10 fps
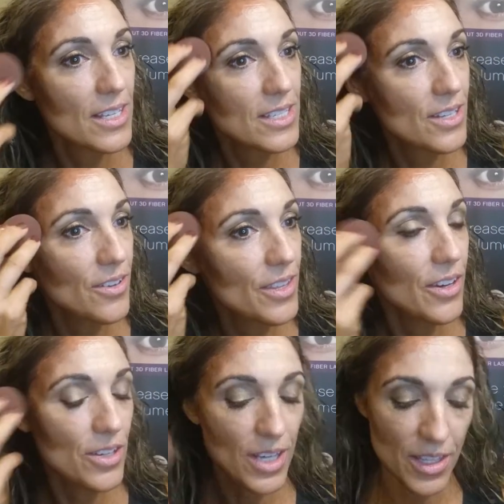So
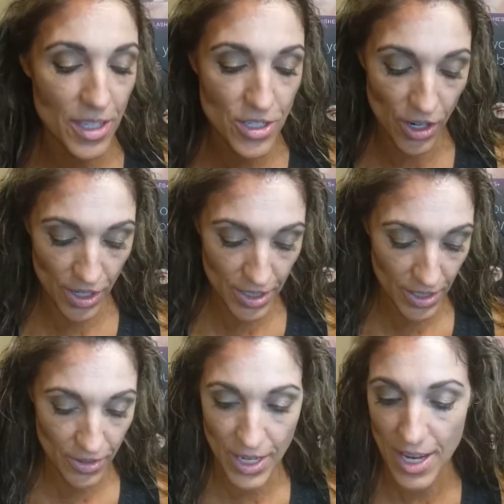there you got the
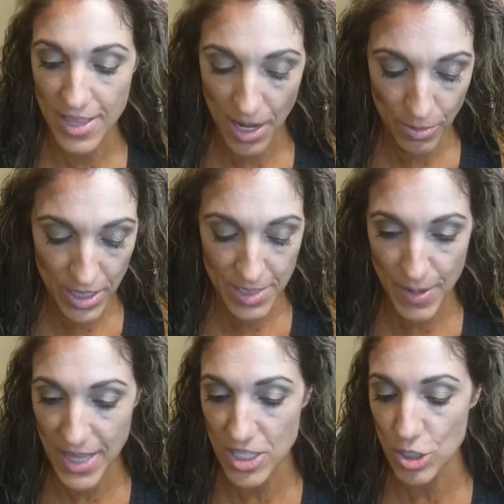dark, okay? Now we're going to
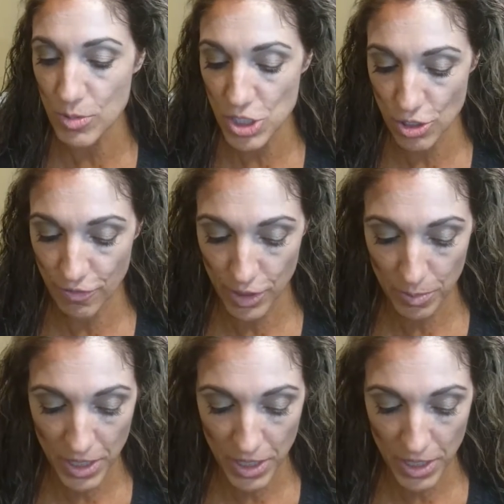make the switch over.